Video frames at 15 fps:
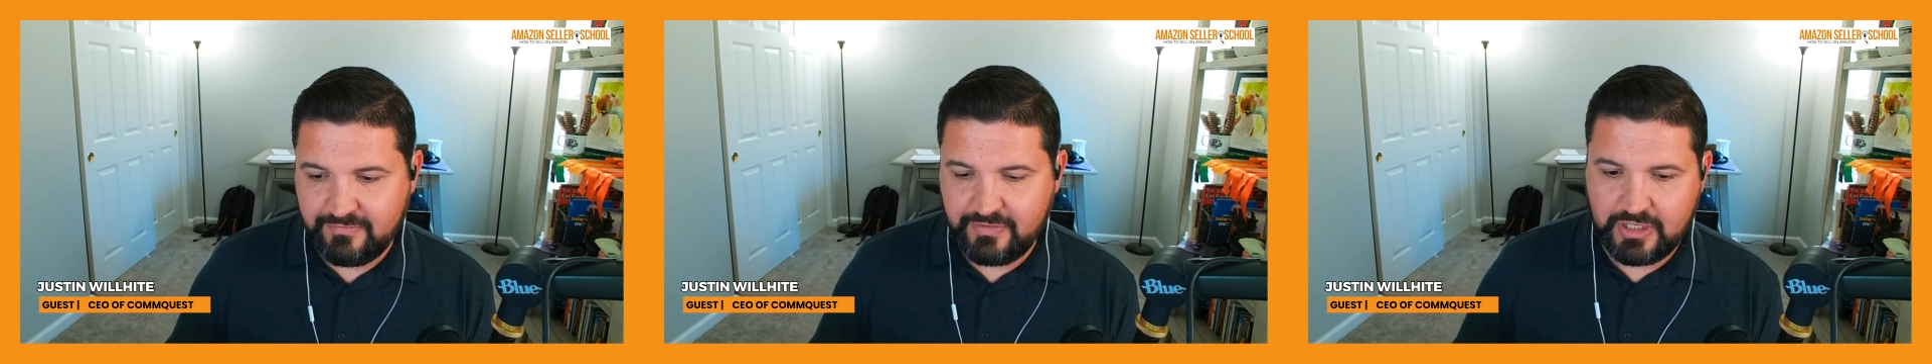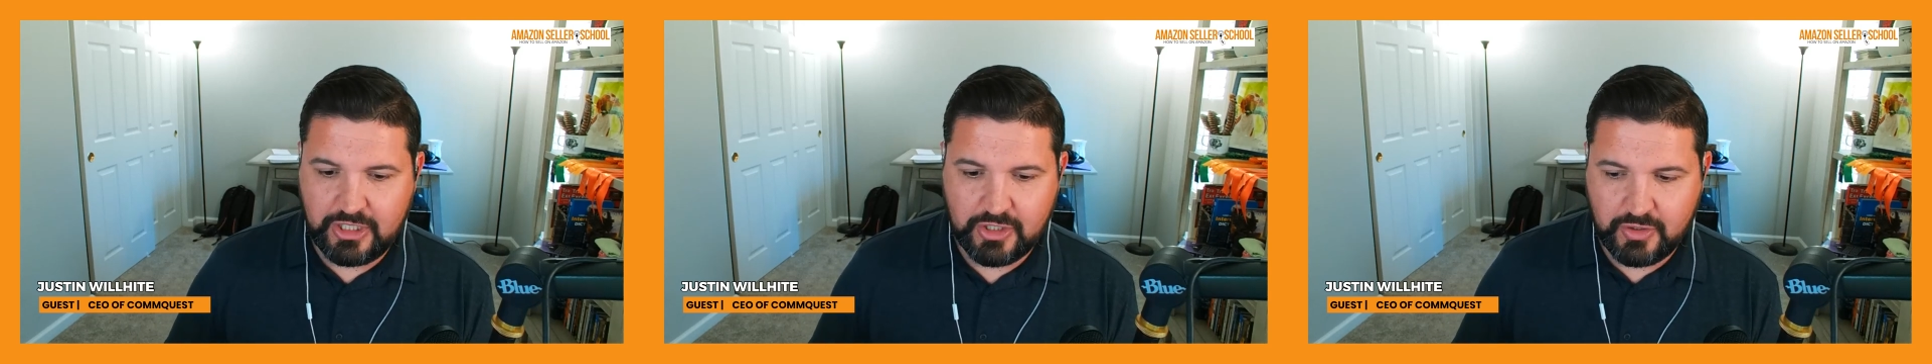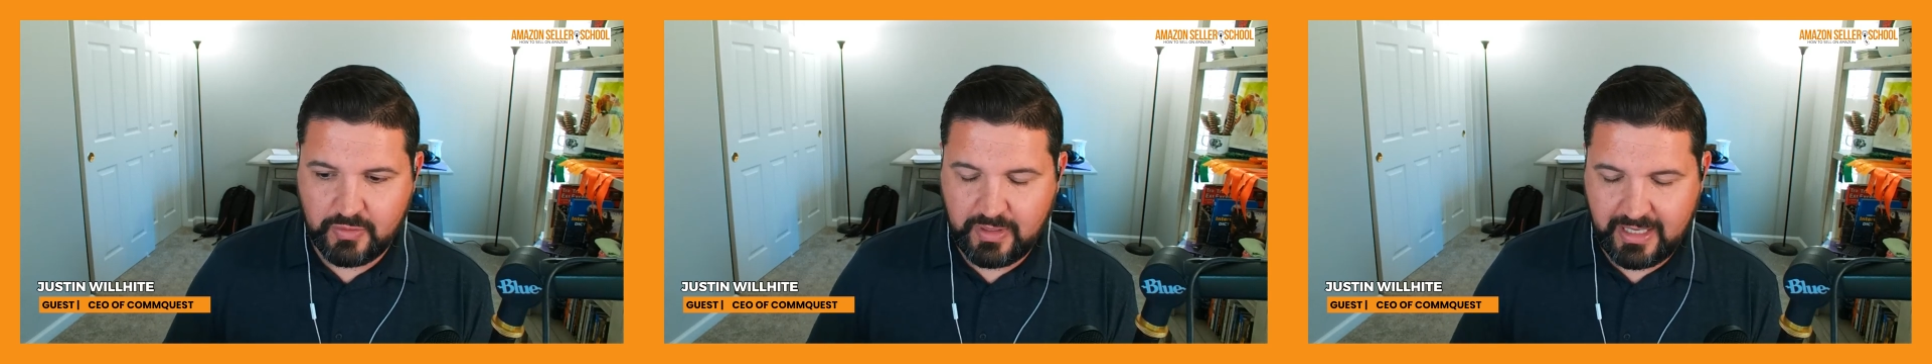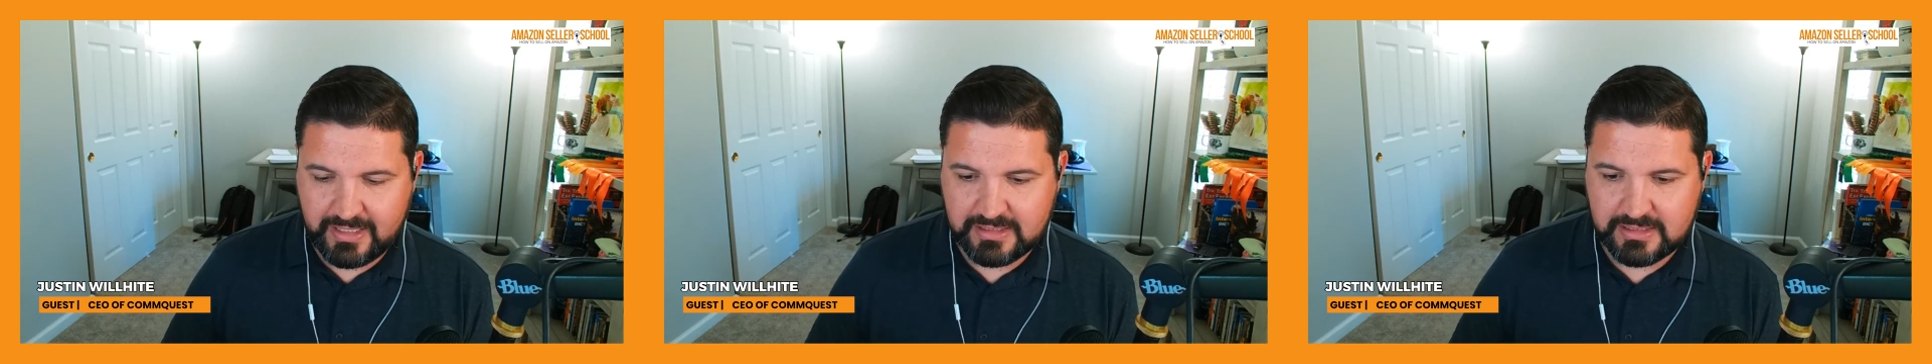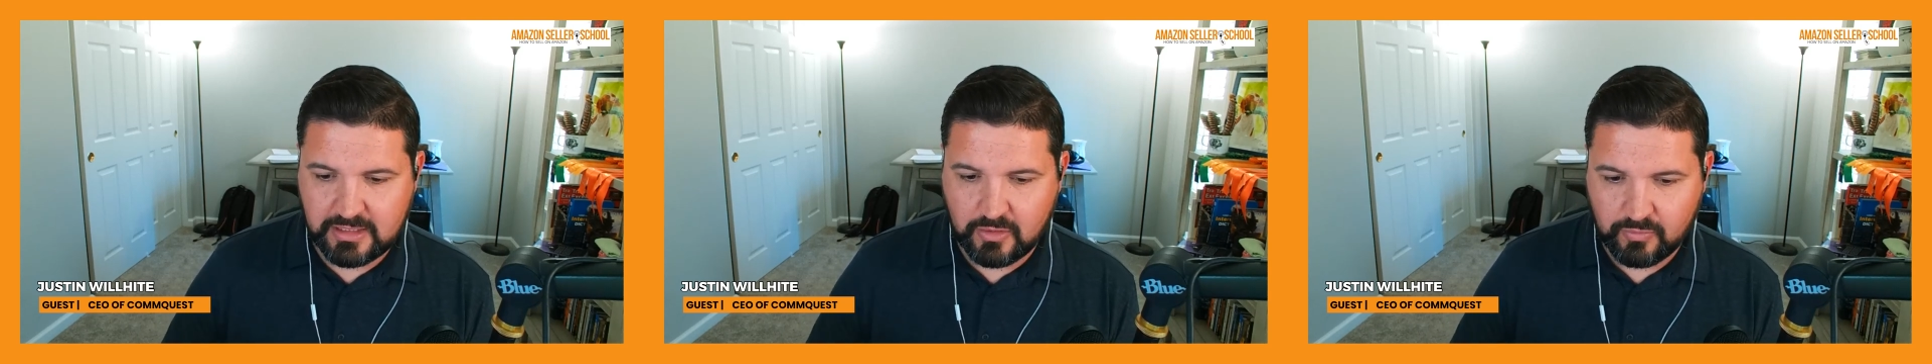video
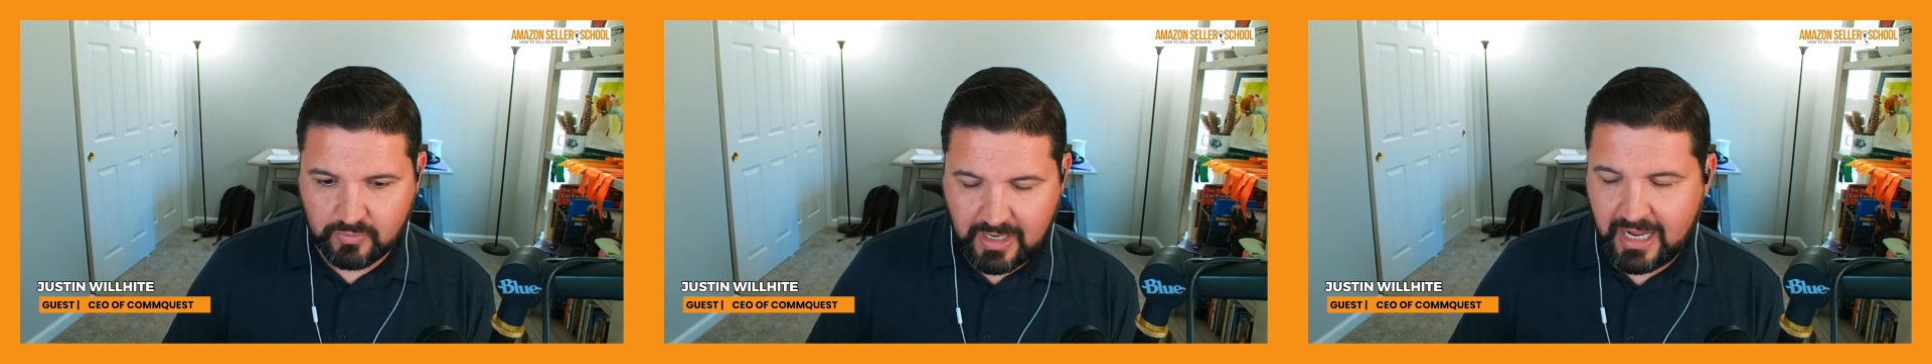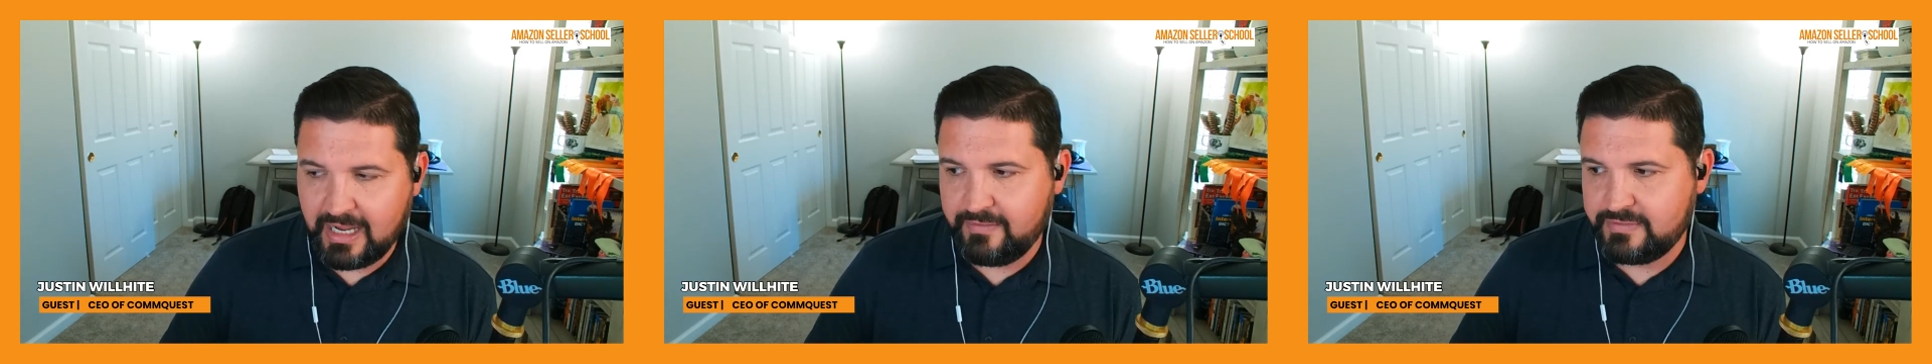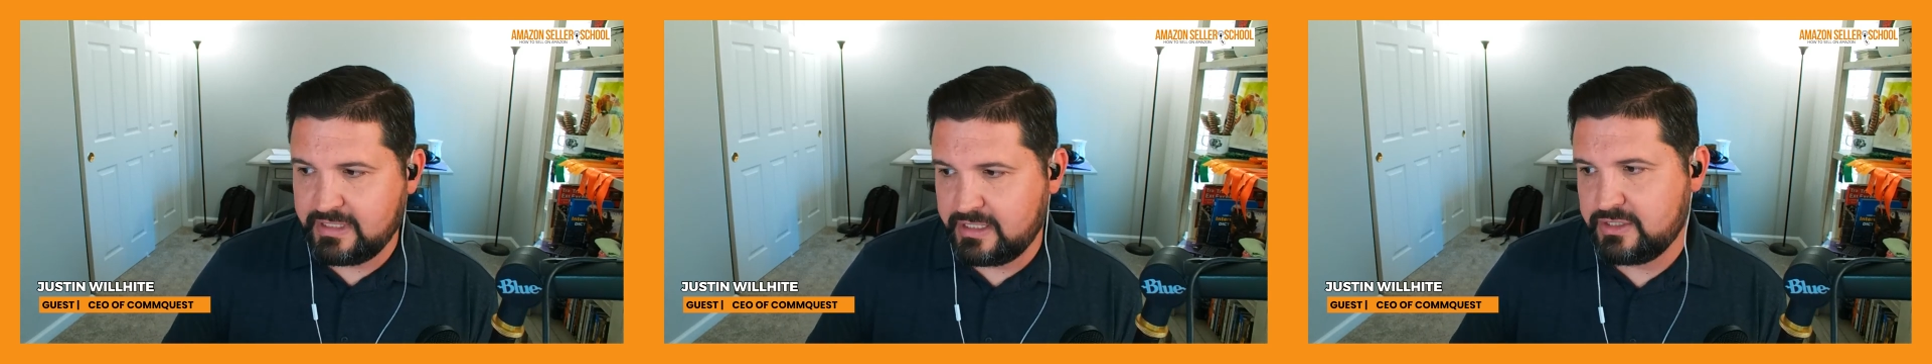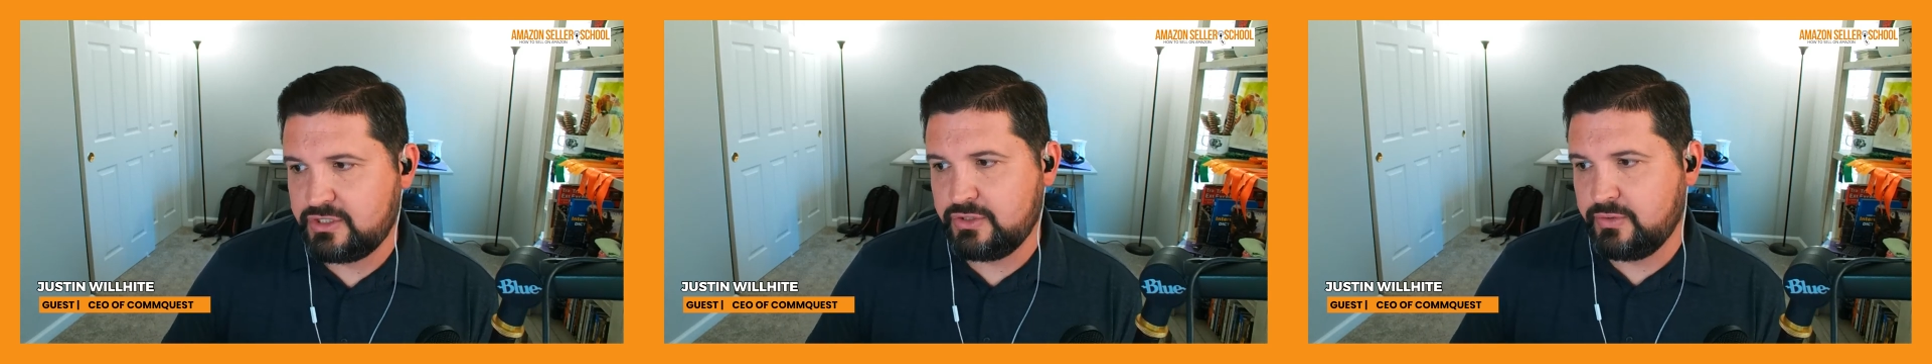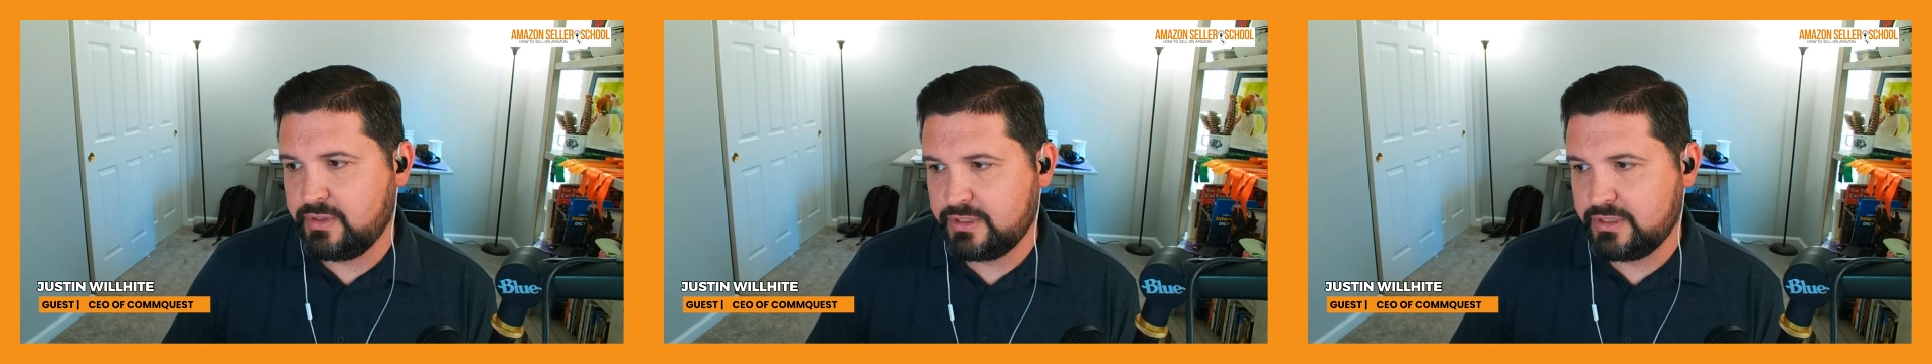has arrived into,